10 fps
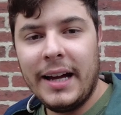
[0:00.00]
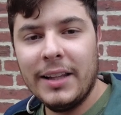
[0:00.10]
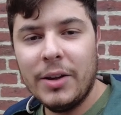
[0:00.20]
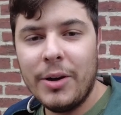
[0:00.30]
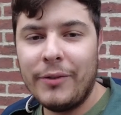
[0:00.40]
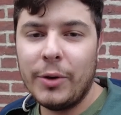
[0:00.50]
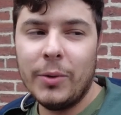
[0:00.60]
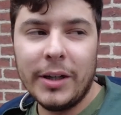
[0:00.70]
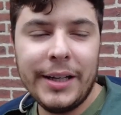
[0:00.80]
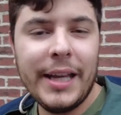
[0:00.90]
Hello
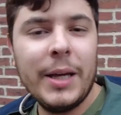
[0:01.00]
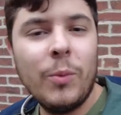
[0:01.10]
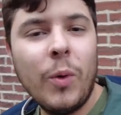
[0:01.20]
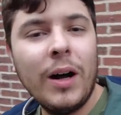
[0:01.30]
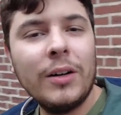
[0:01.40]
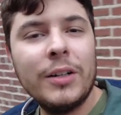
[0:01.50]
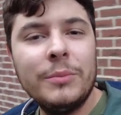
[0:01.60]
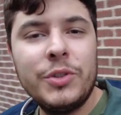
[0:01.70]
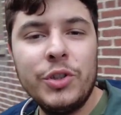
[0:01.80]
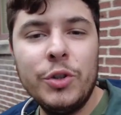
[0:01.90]
everyone and
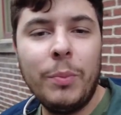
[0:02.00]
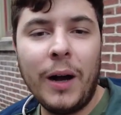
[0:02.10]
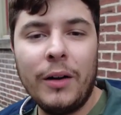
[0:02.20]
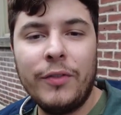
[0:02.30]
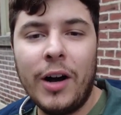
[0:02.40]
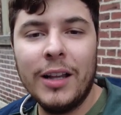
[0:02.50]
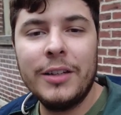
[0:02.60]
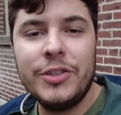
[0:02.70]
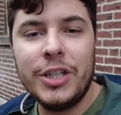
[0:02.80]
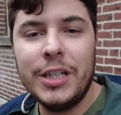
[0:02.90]
welcome to
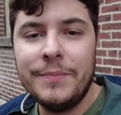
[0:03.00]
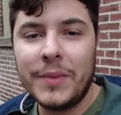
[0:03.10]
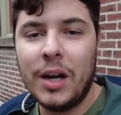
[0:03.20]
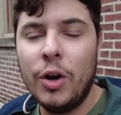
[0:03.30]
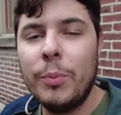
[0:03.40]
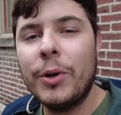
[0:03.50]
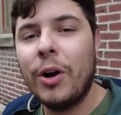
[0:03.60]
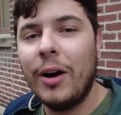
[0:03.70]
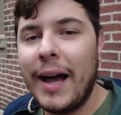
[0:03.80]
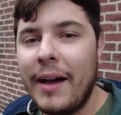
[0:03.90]
Poffology. I hope
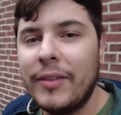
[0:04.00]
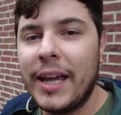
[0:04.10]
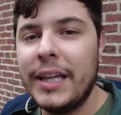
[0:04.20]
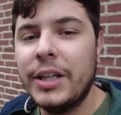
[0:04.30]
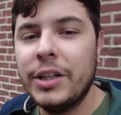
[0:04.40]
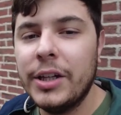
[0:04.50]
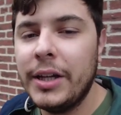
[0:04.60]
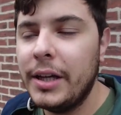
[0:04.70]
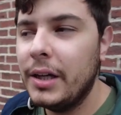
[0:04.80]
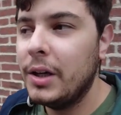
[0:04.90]
you're all having a
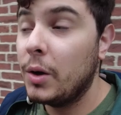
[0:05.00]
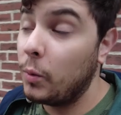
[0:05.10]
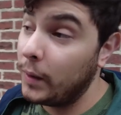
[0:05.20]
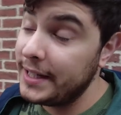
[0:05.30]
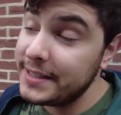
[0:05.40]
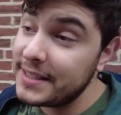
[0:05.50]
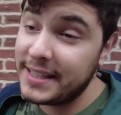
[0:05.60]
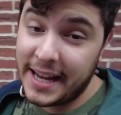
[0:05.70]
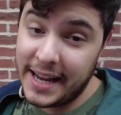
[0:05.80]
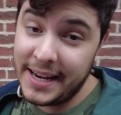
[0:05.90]
good
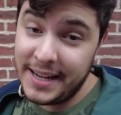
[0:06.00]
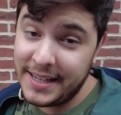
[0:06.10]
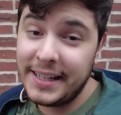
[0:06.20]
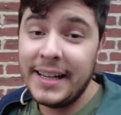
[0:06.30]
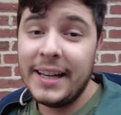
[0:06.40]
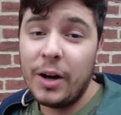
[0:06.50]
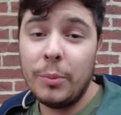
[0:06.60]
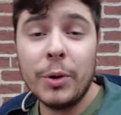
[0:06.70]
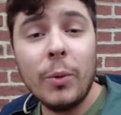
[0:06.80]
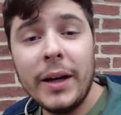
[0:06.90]
Wednesday.
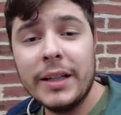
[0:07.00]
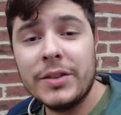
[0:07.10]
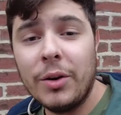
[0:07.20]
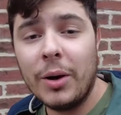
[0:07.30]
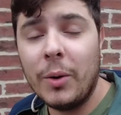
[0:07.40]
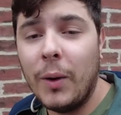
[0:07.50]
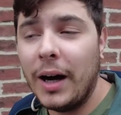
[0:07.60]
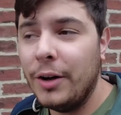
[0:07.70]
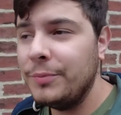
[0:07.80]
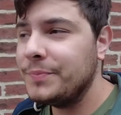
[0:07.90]
Hope your week is going
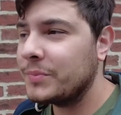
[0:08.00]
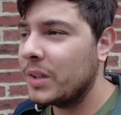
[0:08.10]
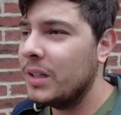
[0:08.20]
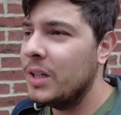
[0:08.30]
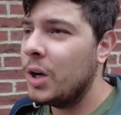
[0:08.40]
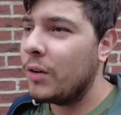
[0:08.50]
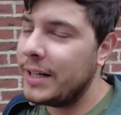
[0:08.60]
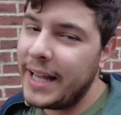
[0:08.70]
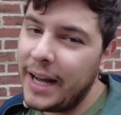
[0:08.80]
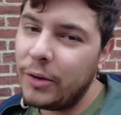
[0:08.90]
well.
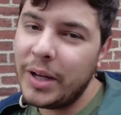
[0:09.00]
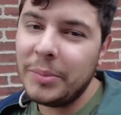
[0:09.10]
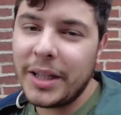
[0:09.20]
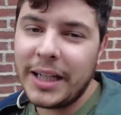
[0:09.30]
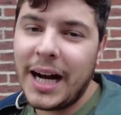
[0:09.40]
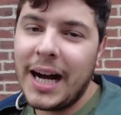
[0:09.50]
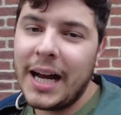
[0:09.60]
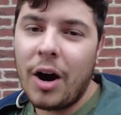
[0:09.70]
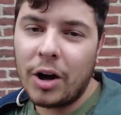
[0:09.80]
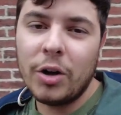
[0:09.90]
Right now, Emily and
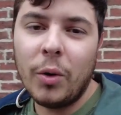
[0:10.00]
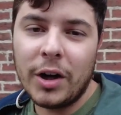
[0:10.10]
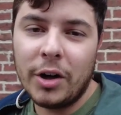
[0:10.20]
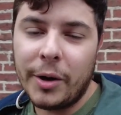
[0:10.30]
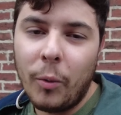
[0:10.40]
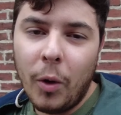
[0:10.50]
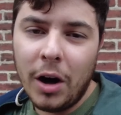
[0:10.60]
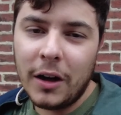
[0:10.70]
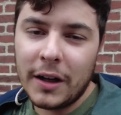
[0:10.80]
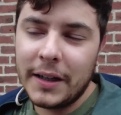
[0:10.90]
I are going on a
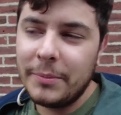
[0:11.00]
walk